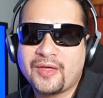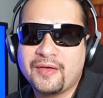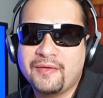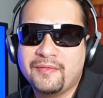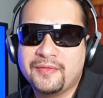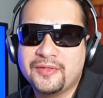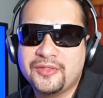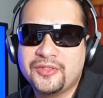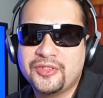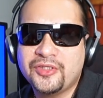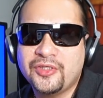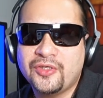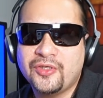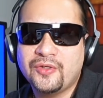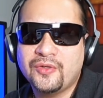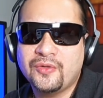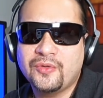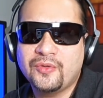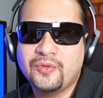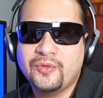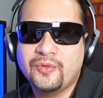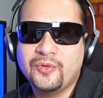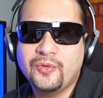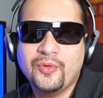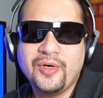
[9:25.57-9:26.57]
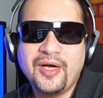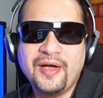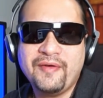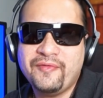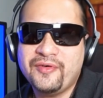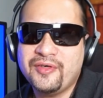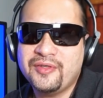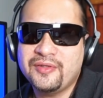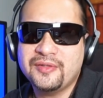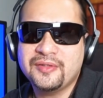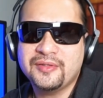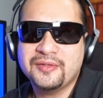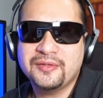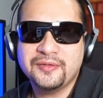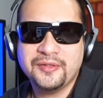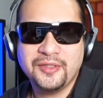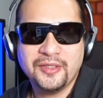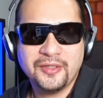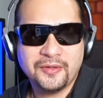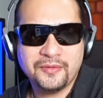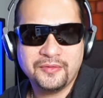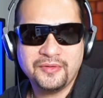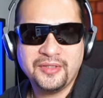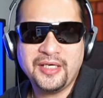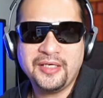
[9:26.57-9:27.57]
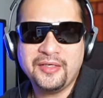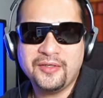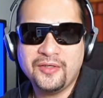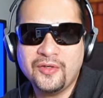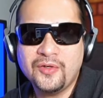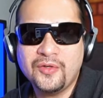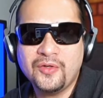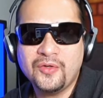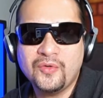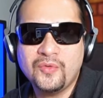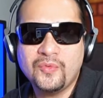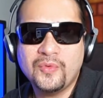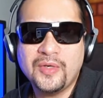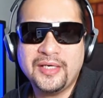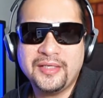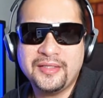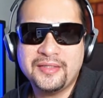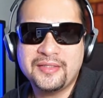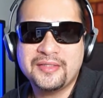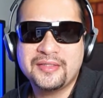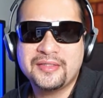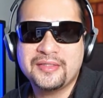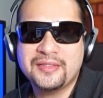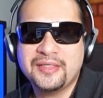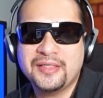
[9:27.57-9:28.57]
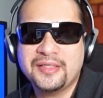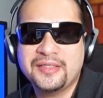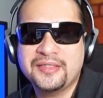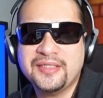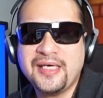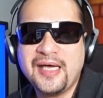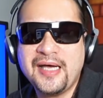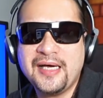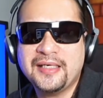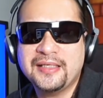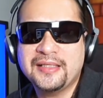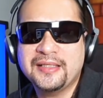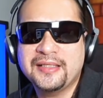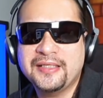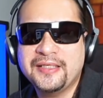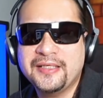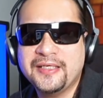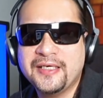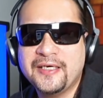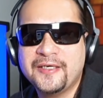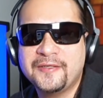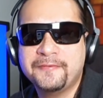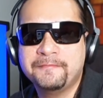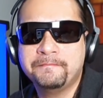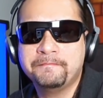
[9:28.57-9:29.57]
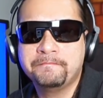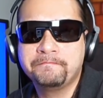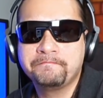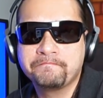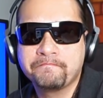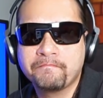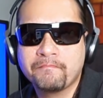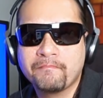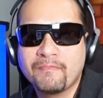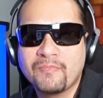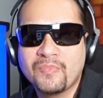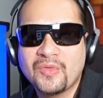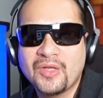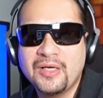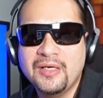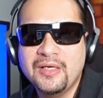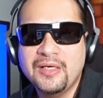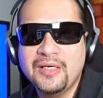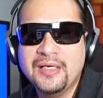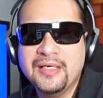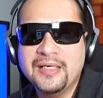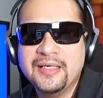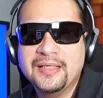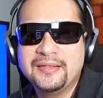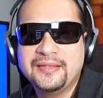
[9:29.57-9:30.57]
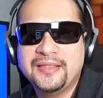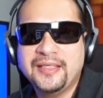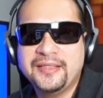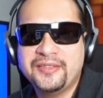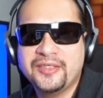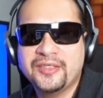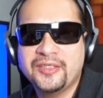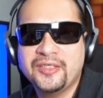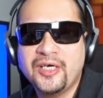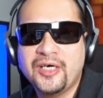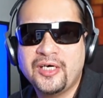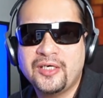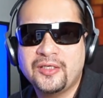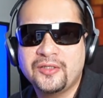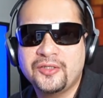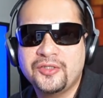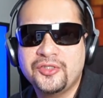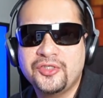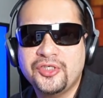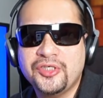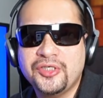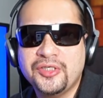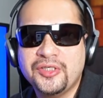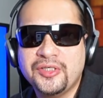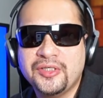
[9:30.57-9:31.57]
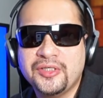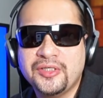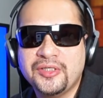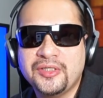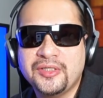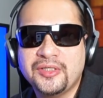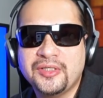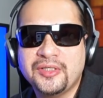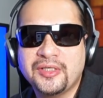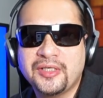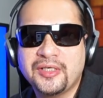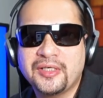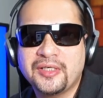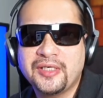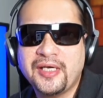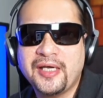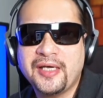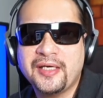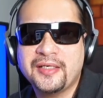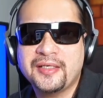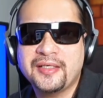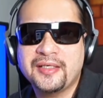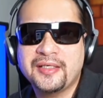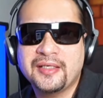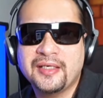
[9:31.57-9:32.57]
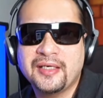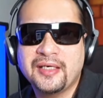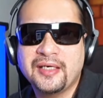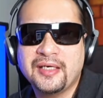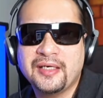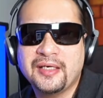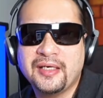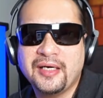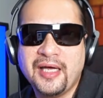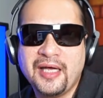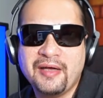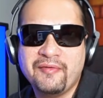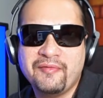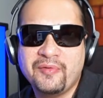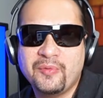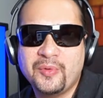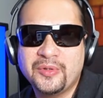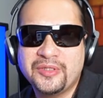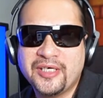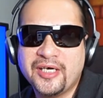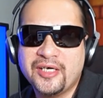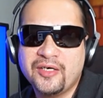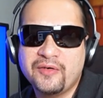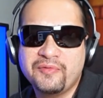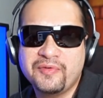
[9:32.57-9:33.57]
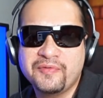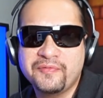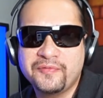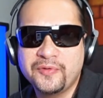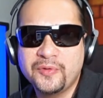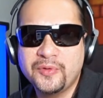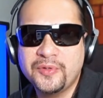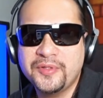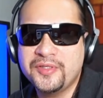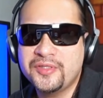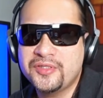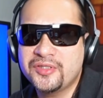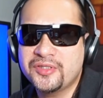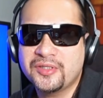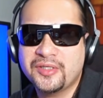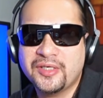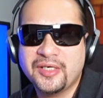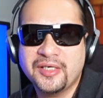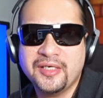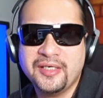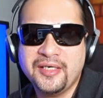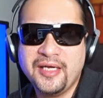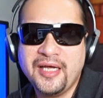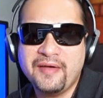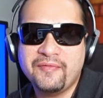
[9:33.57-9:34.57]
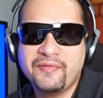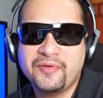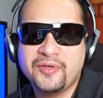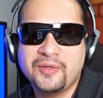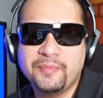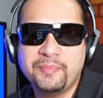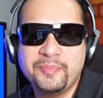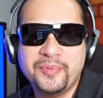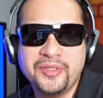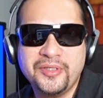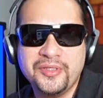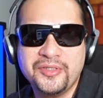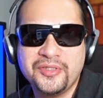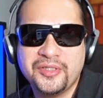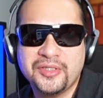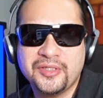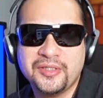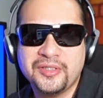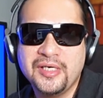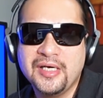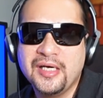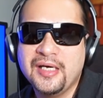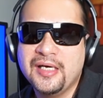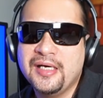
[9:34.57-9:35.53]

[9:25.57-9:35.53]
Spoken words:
So whoever, they know what exactly the technology can have, what kind of influence can it have on a person.